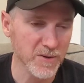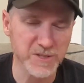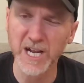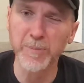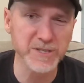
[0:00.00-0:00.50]

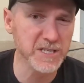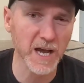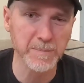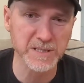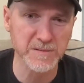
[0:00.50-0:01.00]
there's a couple
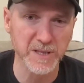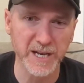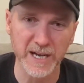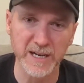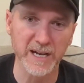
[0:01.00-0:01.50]
steps that
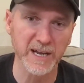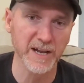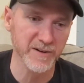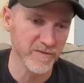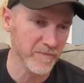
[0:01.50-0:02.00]
I
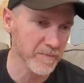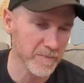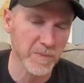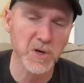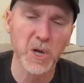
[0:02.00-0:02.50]
kind of
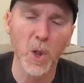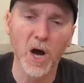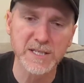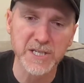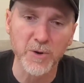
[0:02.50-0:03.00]

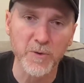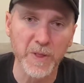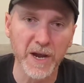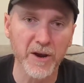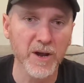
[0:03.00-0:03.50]
glossed over
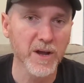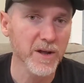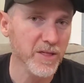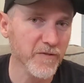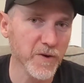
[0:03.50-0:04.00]
there.
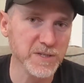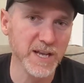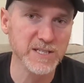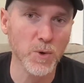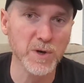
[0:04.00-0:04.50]
The first
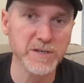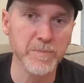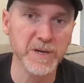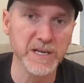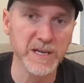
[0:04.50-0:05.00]
thing is going to
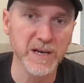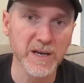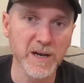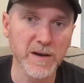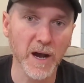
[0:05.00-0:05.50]
be
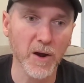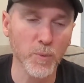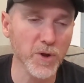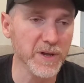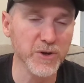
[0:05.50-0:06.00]

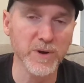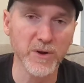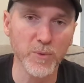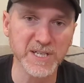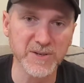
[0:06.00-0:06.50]
really doing
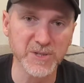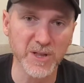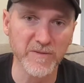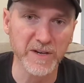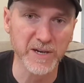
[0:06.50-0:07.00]
your research
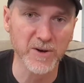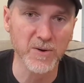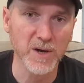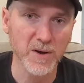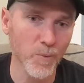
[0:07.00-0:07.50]
on the vehicle.
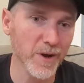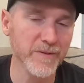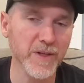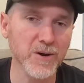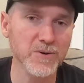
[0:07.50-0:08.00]
One
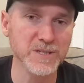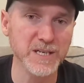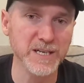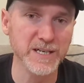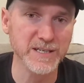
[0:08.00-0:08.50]
of
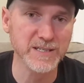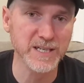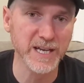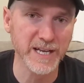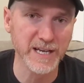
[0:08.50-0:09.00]
those is
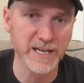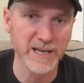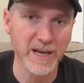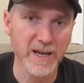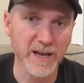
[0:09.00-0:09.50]

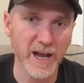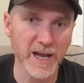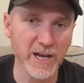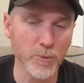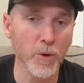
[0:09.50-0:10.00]
getting
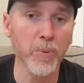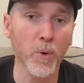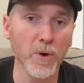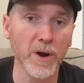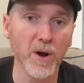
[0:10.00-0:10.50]
a
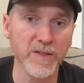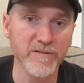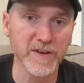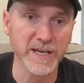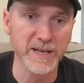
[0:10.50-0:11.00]
report on the
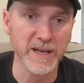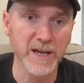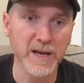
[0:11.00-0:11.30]
VIN.